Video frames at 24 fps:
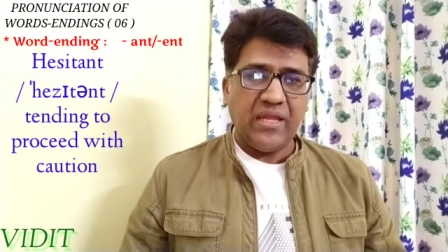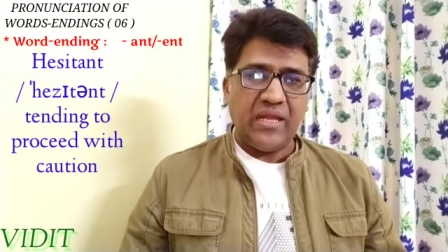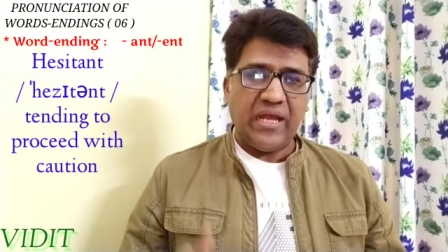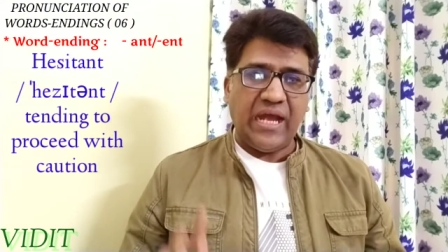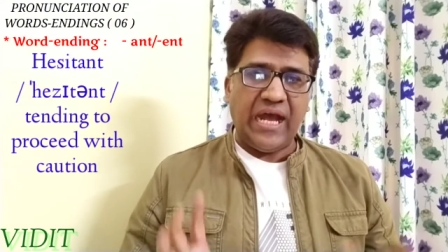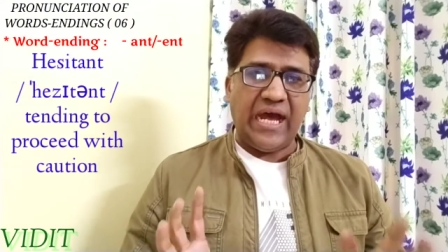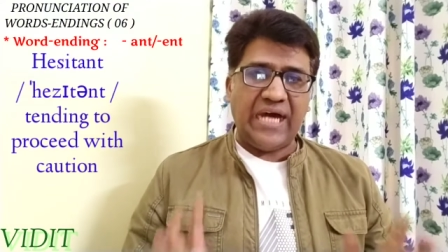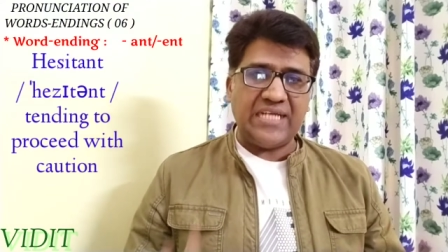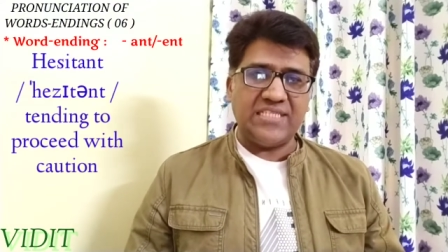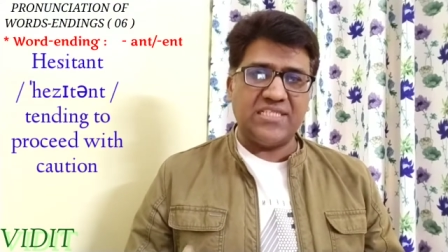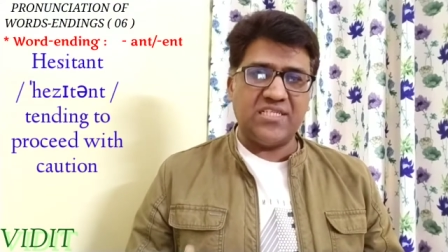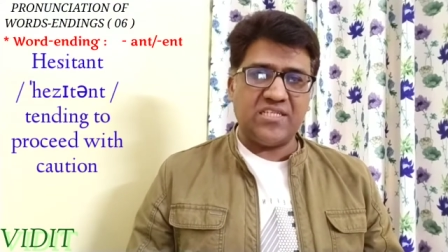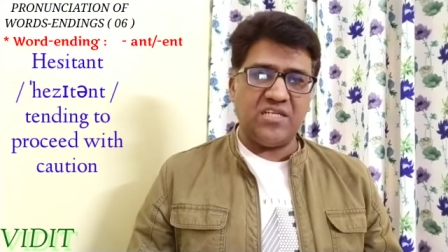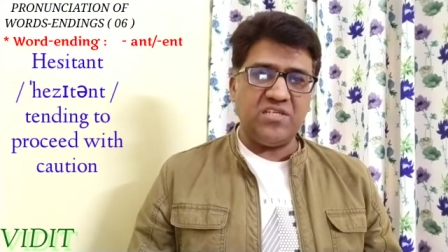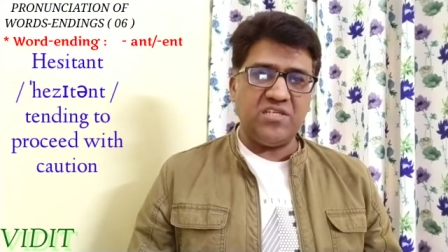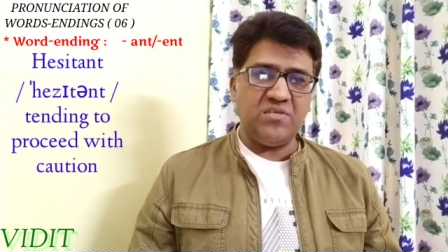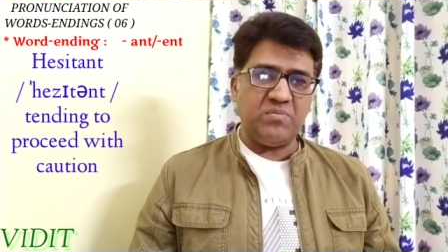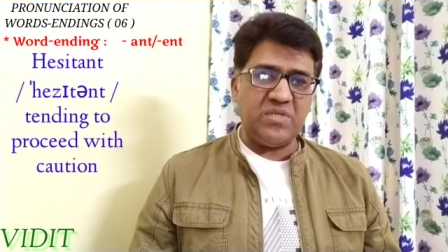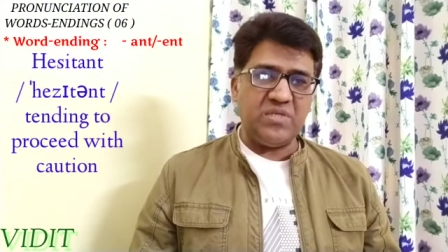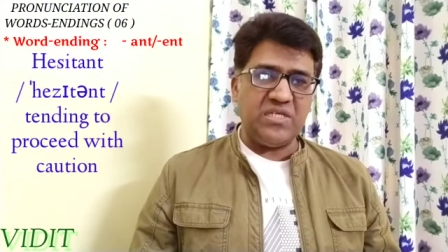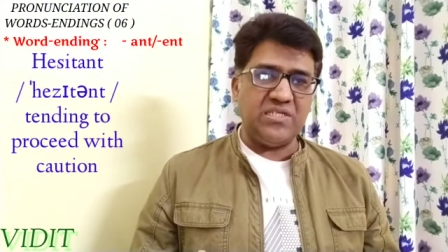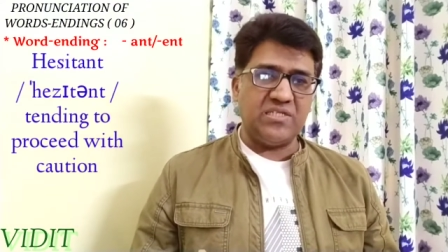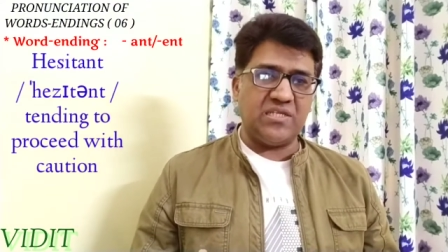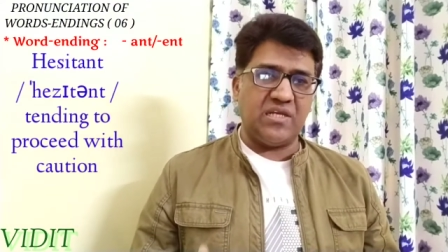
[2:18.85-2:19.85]
Hesitant
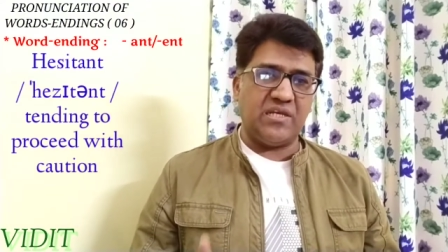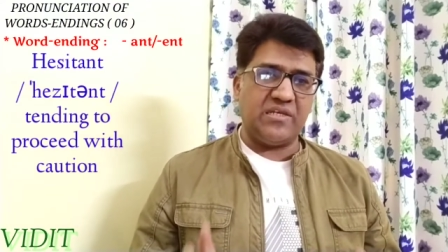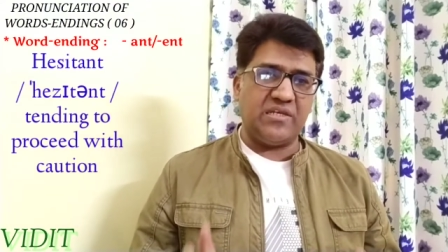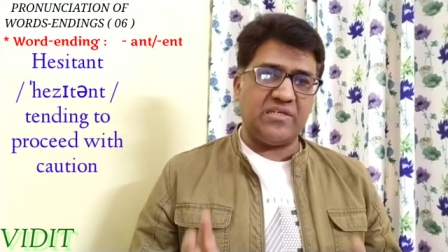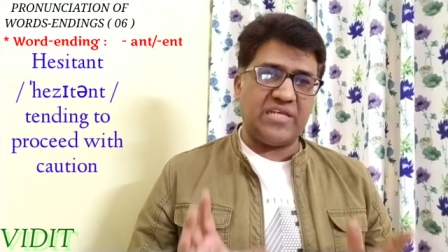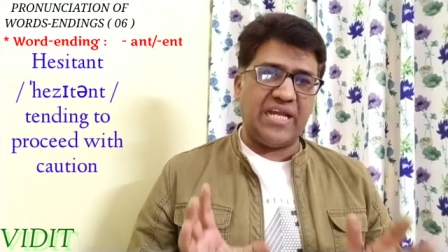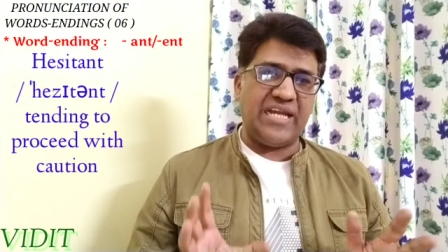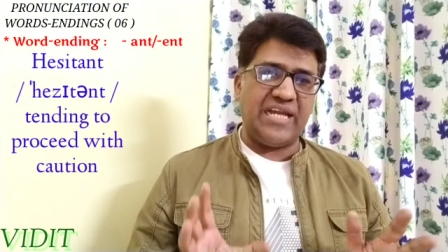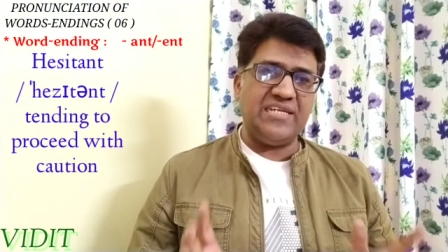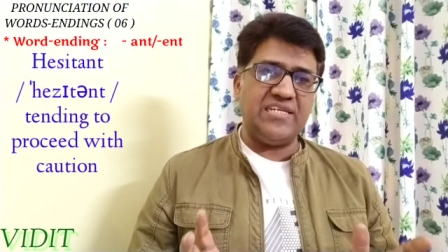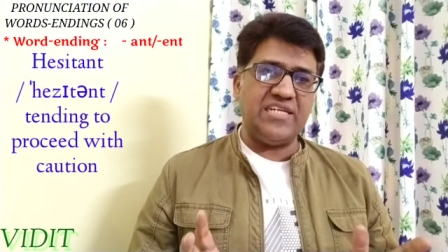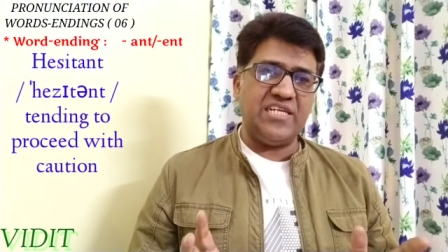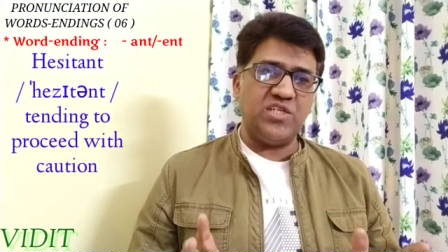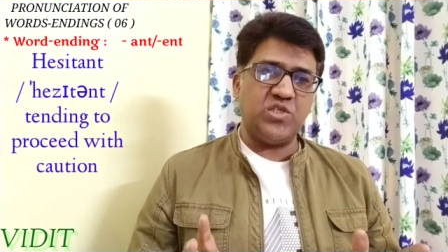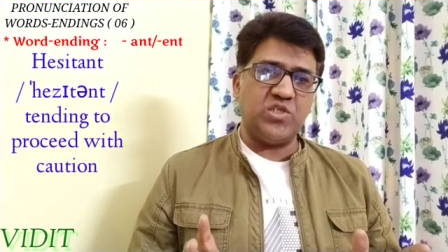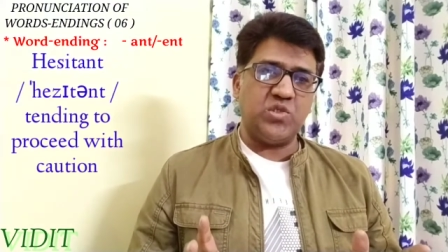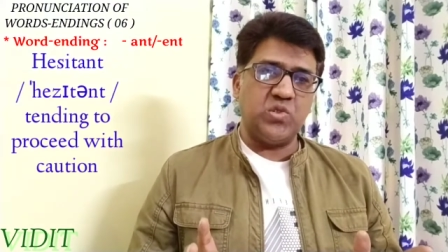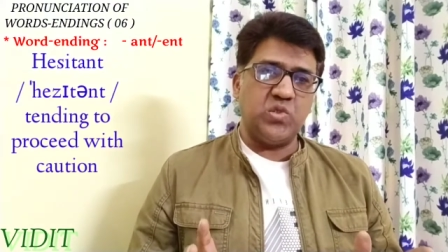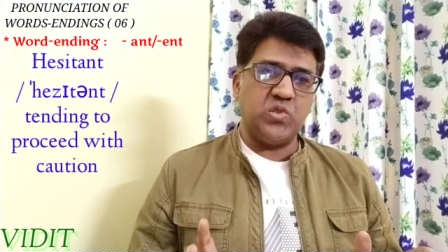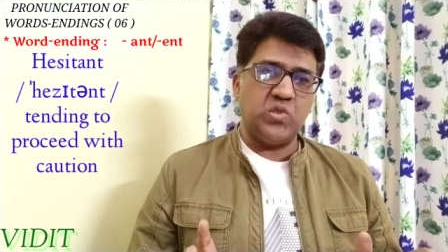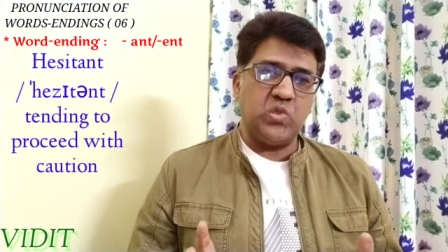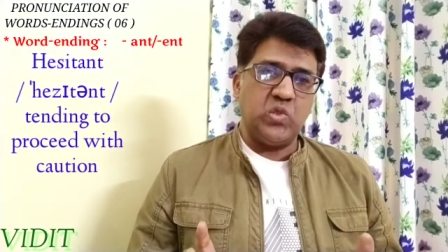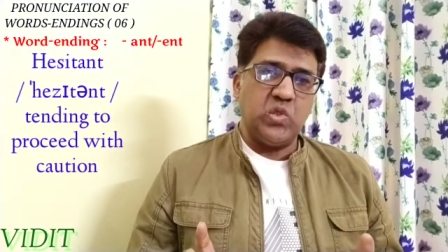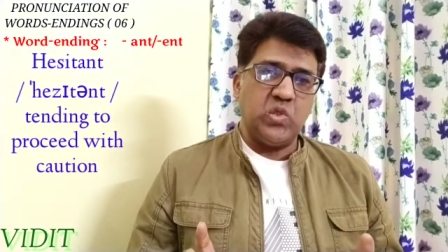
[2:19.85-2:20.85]
means uh, tending
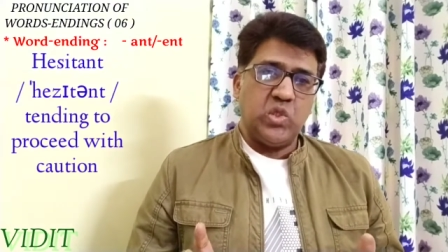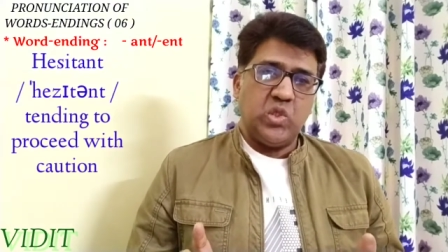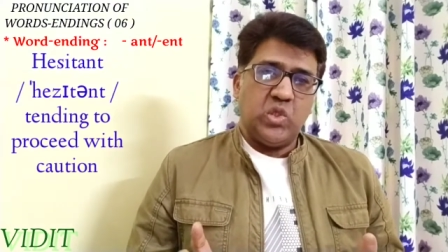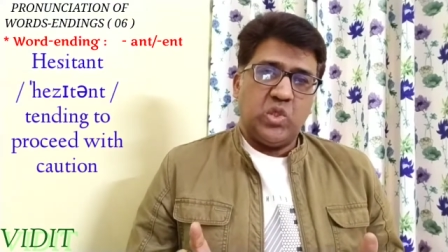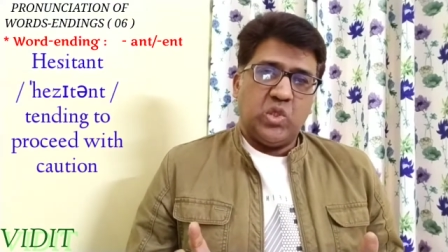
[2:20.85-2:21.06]
to